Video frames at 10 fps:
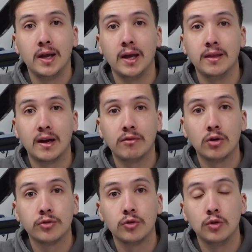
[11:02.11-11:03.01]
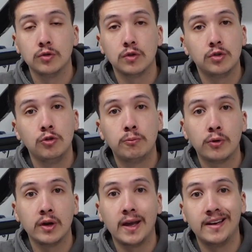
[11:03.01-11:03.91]
And then I've also used 2
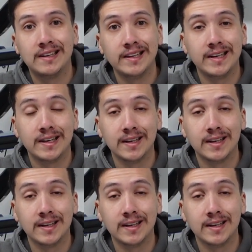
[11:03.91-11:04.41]
print head cleaning